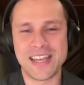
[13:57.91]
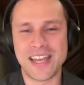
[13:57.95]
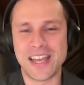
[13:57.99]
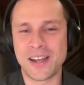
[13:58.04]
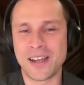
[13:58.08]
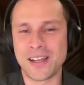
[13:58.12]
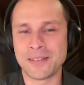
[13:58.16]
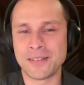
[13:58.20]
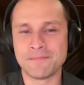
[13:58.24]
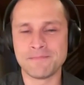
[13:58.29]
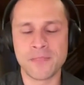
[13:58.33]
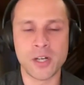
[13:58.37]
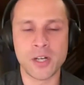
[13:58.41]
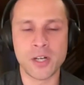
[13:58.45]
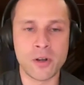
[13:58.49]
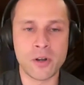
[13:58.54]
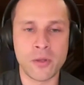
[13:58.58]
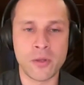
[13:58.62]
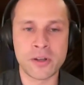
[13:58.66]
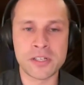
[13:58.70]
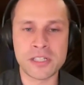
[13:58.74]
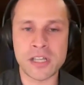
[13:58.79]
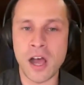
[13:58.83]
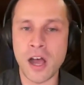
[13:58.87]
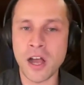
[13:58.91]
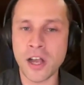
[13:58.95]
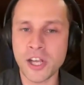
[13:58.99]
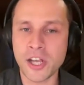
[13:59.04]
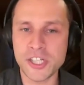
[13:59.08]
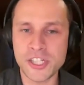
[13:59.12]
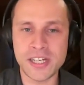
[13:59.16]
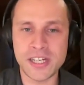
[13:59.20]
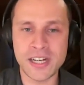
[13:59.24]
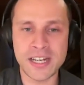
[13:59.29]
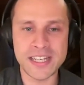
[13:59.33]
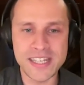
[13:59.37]
known as
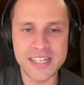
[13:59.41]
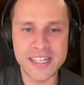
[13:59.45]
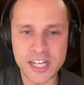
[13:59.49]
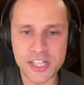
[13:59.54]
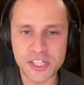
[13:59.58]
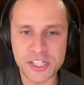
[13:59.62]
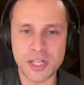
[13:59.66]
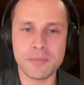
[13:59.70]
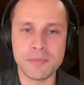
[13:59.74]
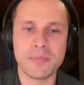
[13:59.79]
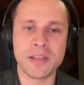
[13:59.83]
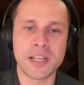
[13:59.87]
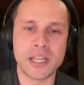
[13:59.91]
oncogene addiction,